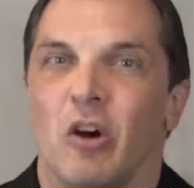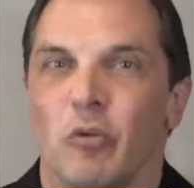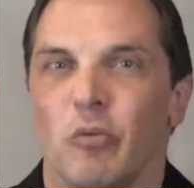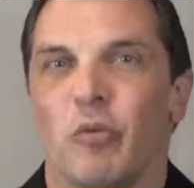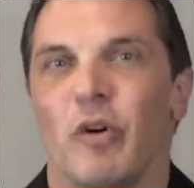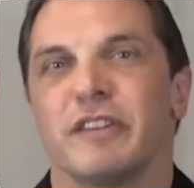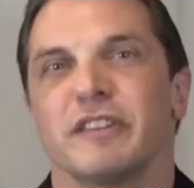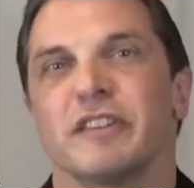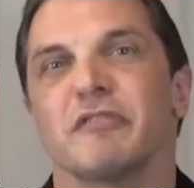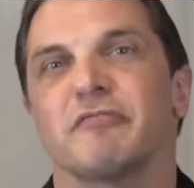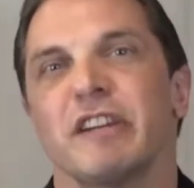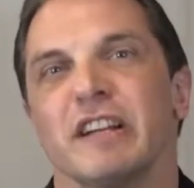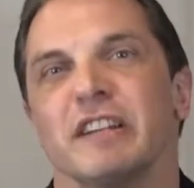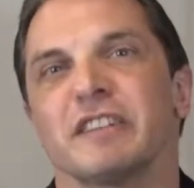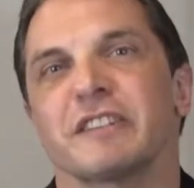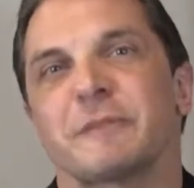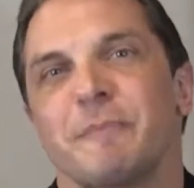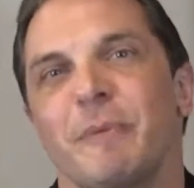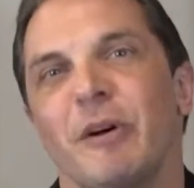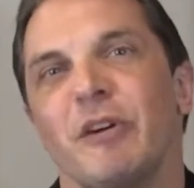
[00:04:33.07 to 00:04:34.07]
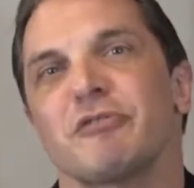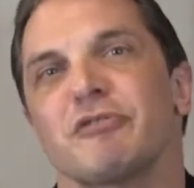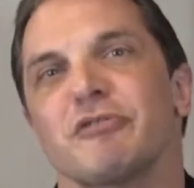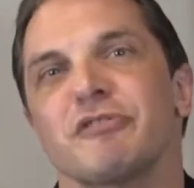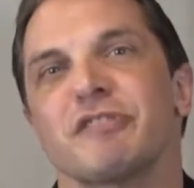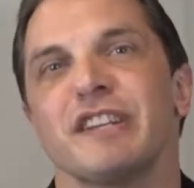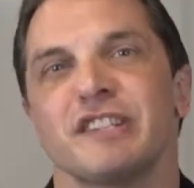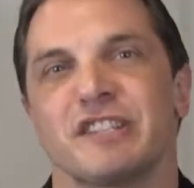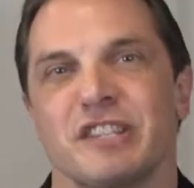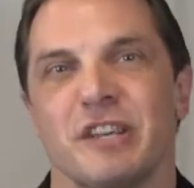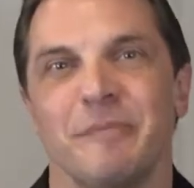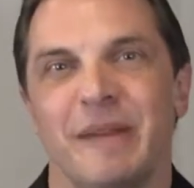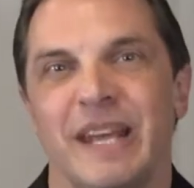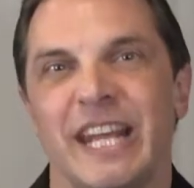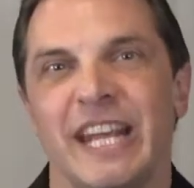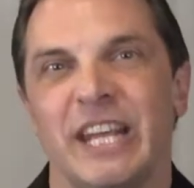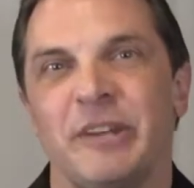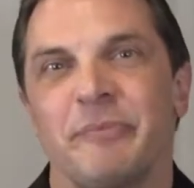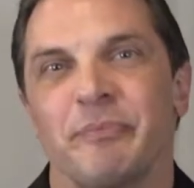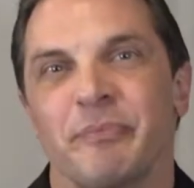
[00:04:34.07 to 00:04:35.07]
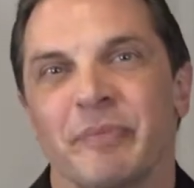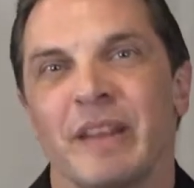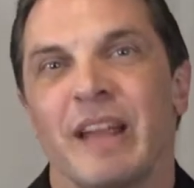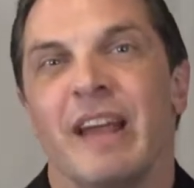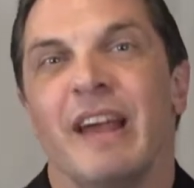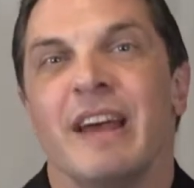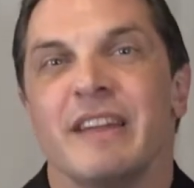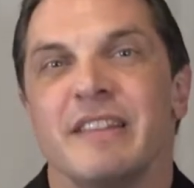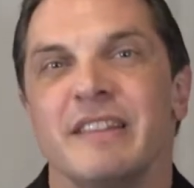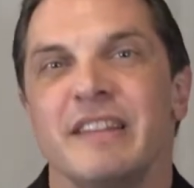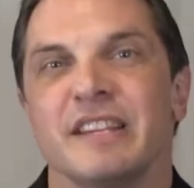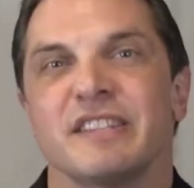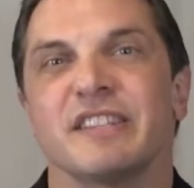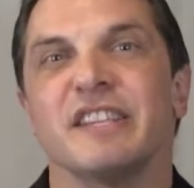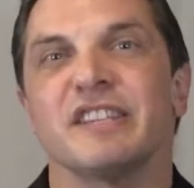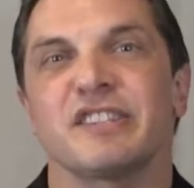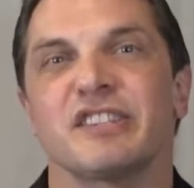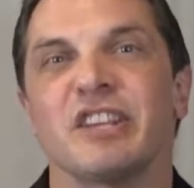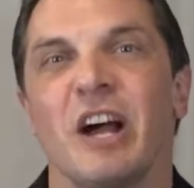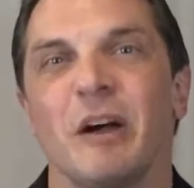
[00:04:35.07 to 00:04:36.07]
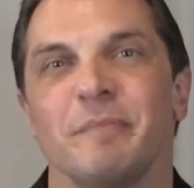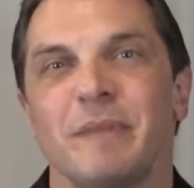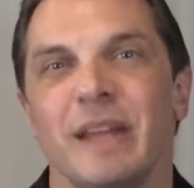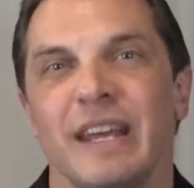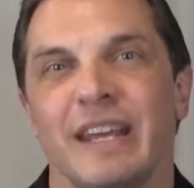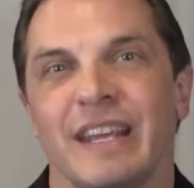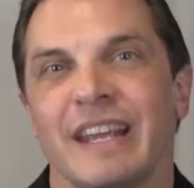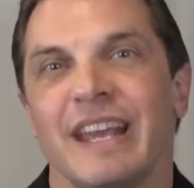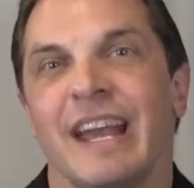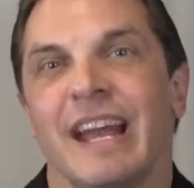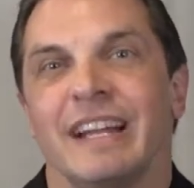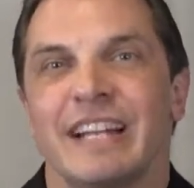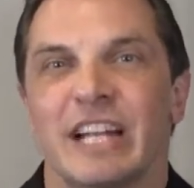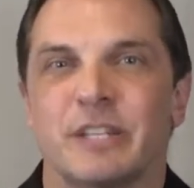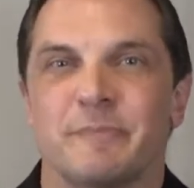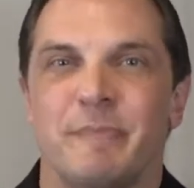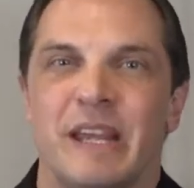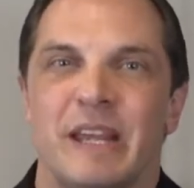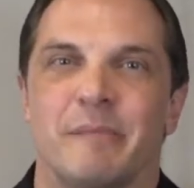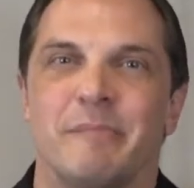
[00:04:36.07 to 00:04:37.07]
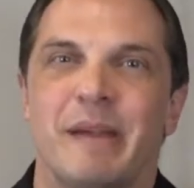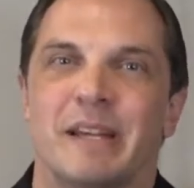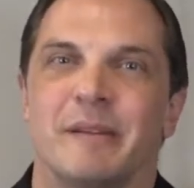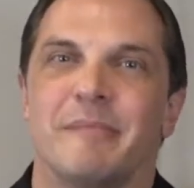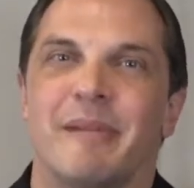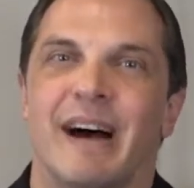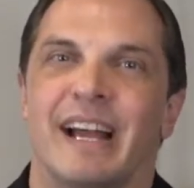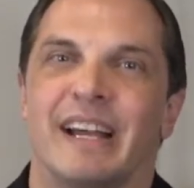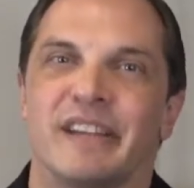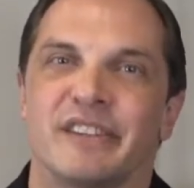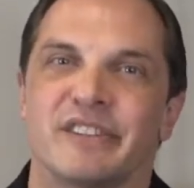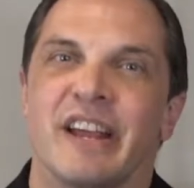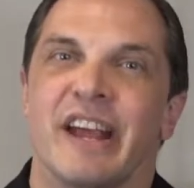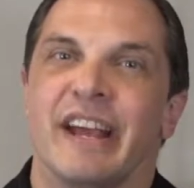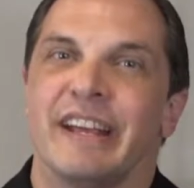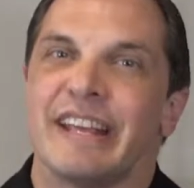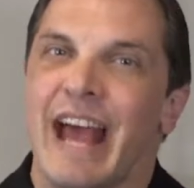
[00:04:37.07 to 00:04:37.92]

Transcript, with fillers: What are the real exposures? And to me, this is something that's being minimized.